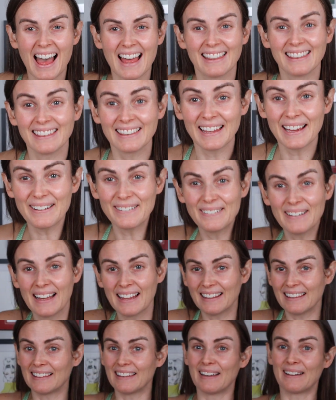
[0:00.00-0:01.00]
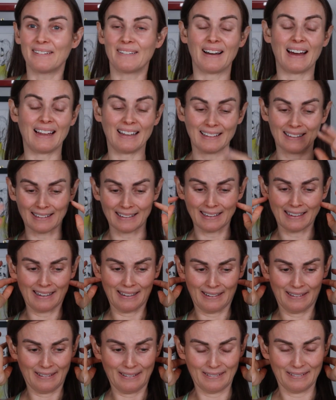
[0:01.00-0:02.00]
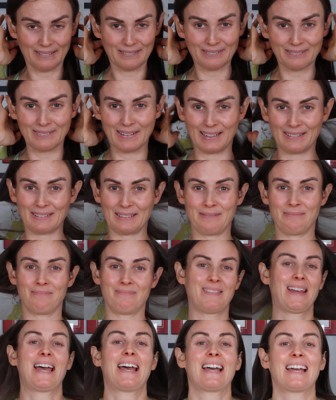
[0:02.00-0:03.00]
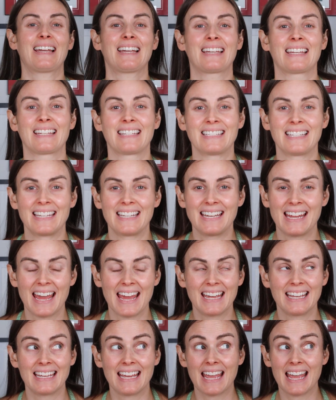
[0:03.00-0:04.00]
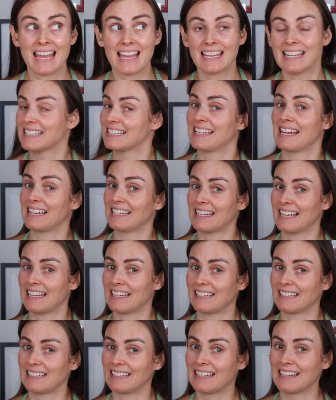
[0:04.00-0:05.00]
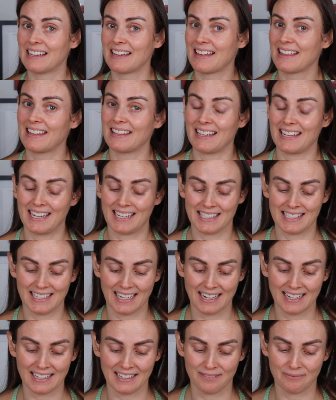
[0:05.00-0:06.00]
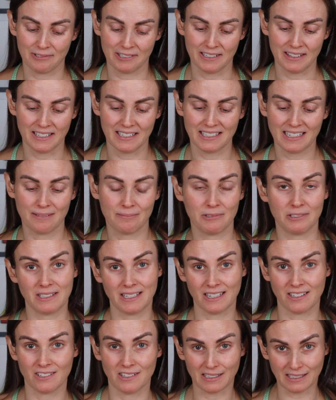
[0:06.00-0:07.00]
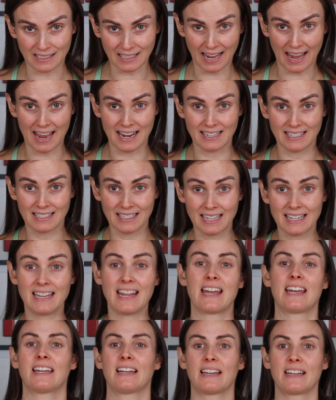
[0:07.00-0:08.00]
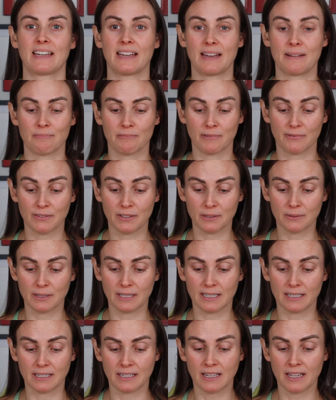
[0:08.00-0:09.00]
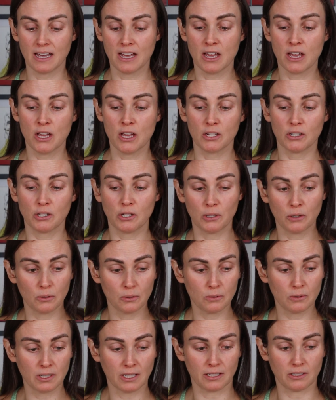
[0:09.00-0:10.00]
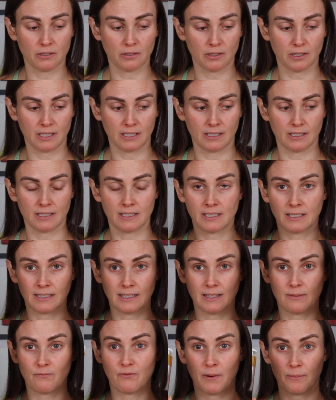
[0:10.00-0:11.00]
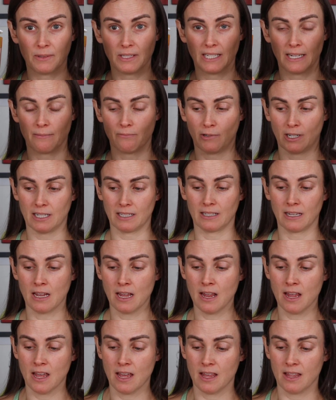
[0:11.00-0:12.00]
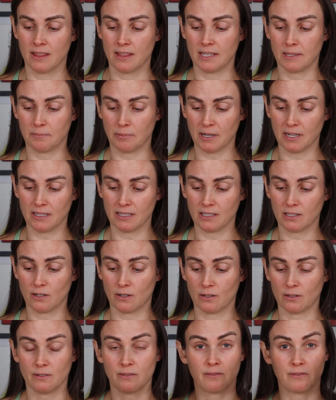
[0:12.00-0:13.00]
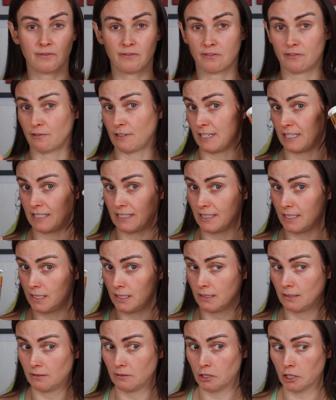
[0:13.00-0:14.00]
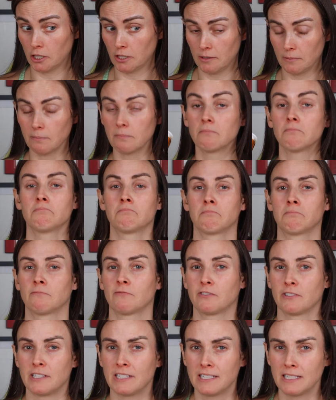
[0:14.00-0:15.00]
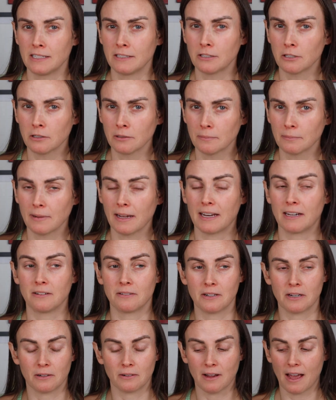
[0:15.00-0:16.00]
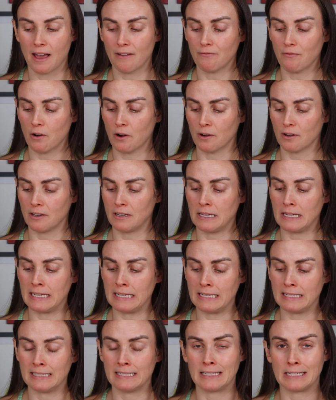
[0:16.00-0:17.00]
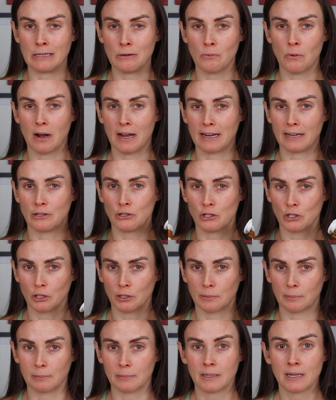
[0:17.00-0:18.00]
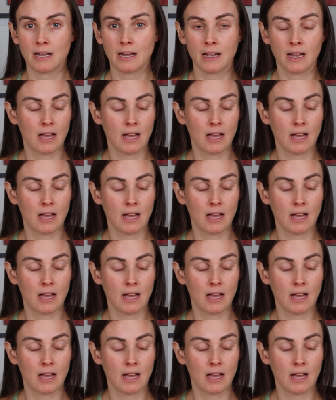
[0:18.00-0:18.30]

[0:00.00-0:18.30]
Hello, hello, hello. Welcome back. Today is day 10. Exciting, we're in the double digits. And today I am reviewing two sunscreens from the same brand. This brand is called Frezy Derm? Freezy Derm? I don't know. F-R-E-Z-Y Derm.